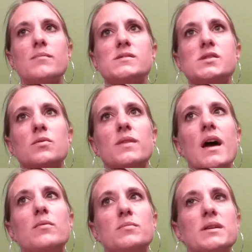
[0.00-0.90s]
So
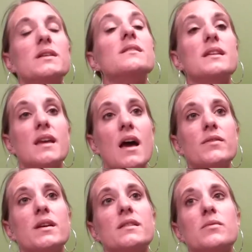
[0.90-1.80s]
that would be like the
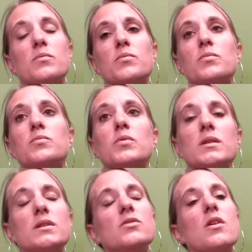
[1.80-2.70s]
advocate that would
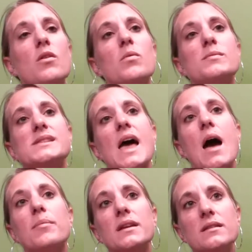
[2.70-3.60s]
really know what was
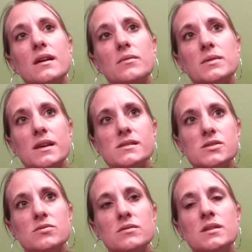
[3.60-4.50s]
happening with that
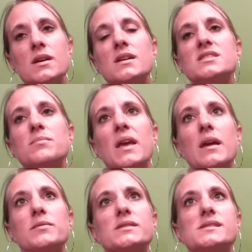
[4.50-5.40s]
student, to be
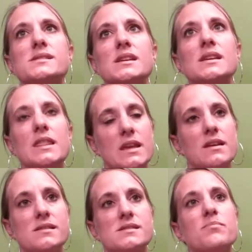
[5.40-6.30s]
able to see
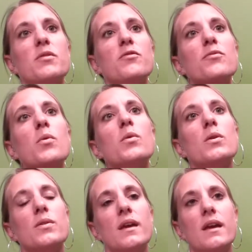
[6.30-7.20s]
things
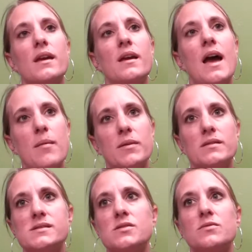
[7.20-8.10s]
before they
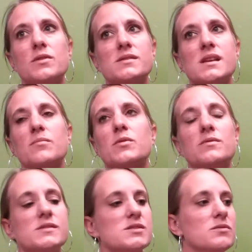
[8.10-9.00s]
happen. So for example,
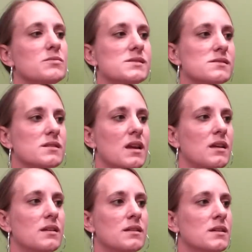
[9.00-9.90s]
if a student was
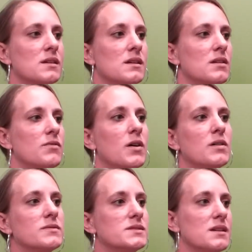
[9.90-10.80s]
gang
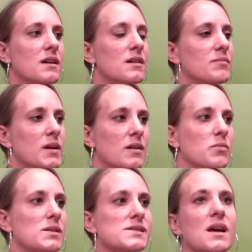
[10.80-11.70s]
involved on
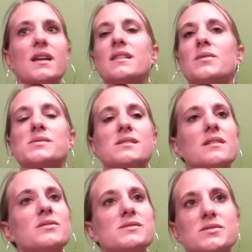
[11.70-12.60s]
one side and there was another